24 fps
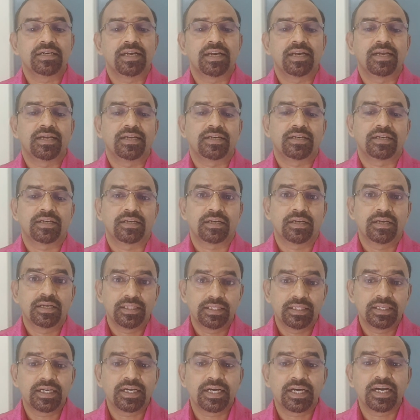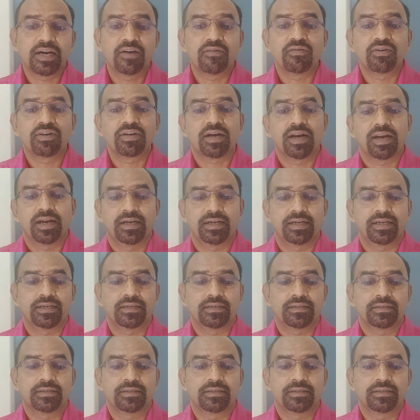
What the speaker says: letter, the cover letter,